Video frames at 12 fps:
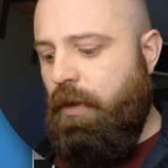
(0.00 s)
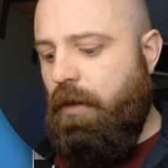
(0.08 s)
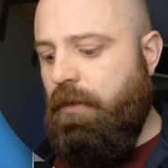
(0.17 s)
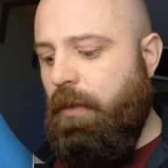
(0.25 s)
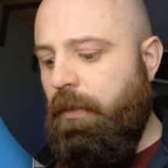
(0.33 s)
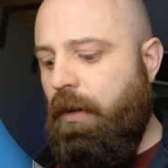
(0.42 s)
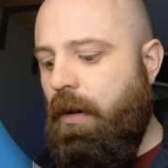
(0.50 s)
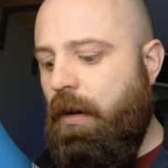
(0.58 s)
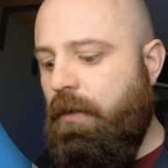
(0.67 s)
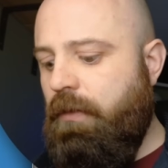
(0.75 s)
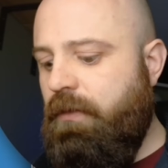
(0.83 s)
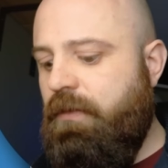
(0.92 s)

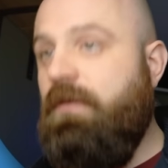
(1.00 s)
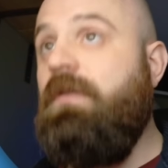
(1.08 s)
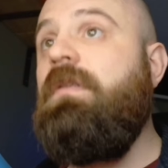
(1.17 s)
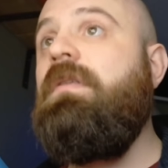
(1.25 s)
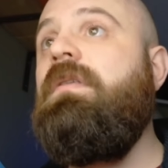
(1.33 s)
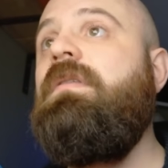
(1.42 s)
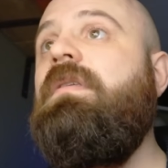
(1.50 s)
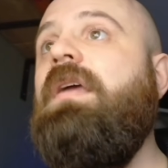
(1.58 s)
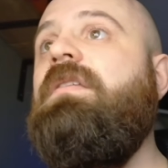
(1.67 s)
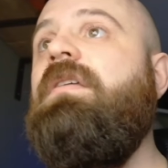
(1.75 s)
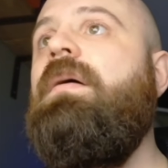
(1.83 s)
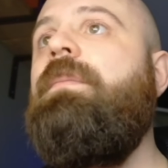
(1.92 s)
WR
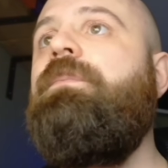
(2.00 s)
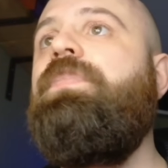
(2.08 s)
data,